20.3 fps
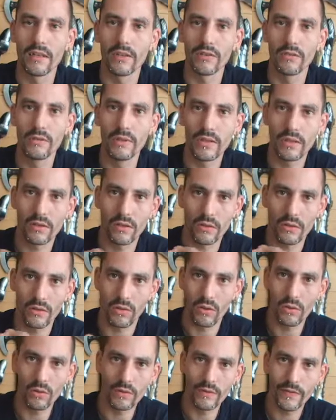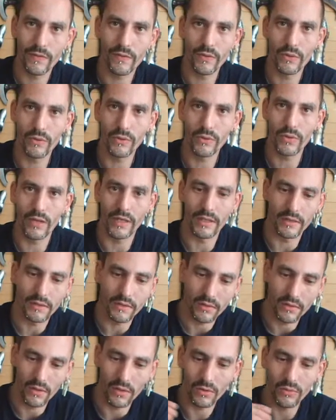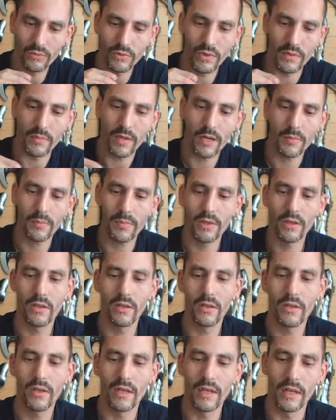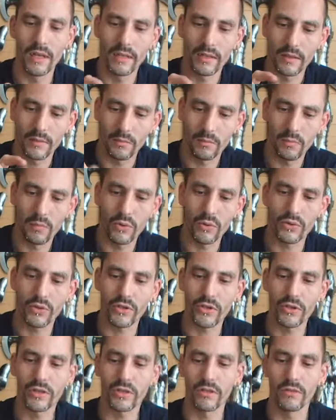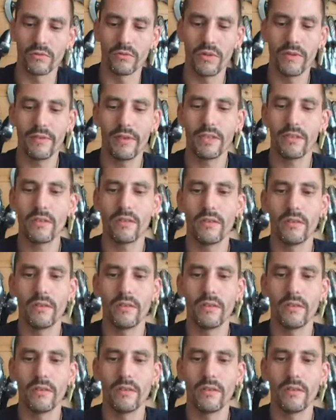I drilled all the holes through and glued them up and pushed in a rivet